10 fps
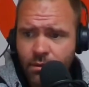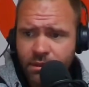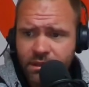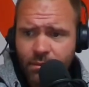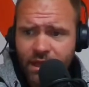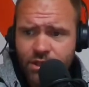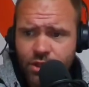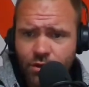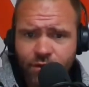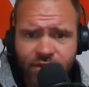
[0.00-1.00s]
but the main
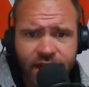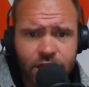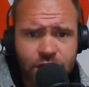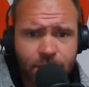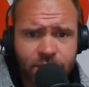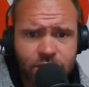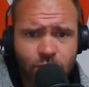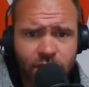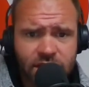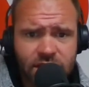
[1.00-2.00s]
show, the flagship, is
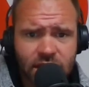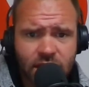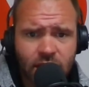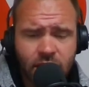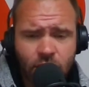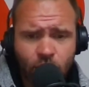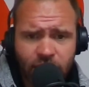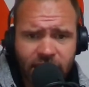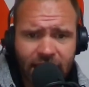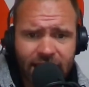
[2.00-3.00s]
Twist the
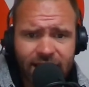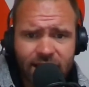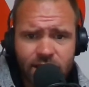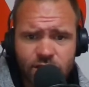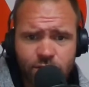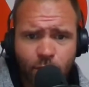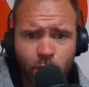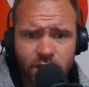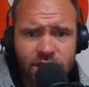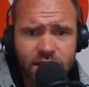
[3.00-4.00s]
Week in
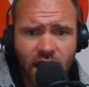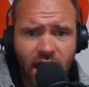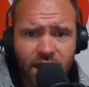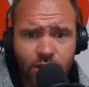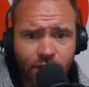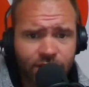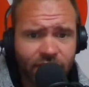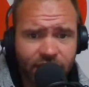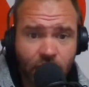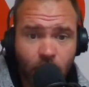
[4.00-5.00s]
Sports Talk. You can
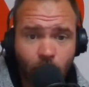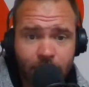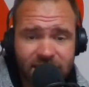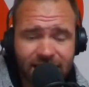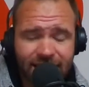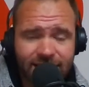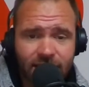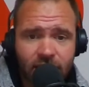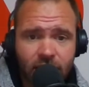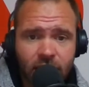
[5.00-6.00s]
find our website
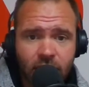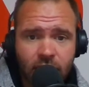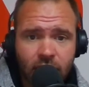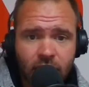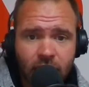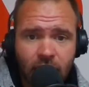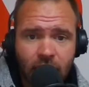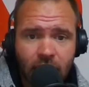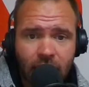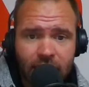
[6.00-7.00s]

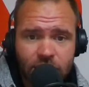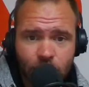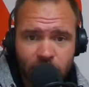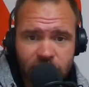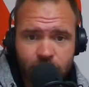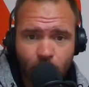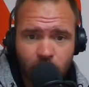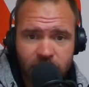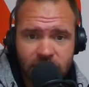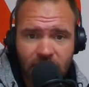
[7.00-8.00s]
at
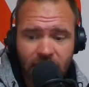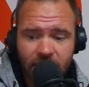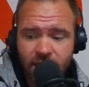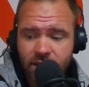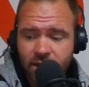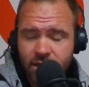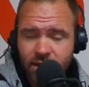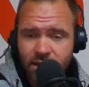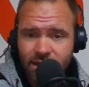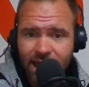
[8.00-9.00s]

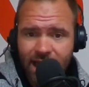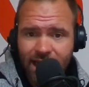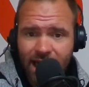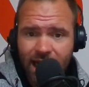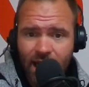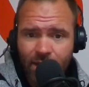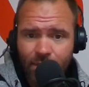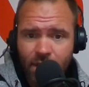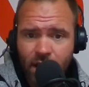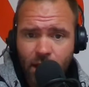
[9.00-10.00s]

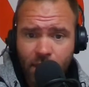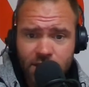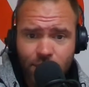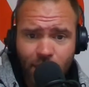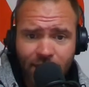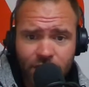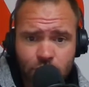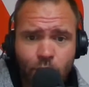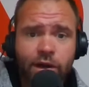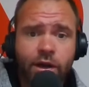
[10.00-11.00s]
twistsportstalk.com. I'm also on the
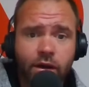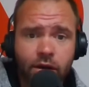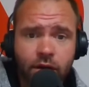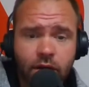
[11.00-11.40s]
Twitter.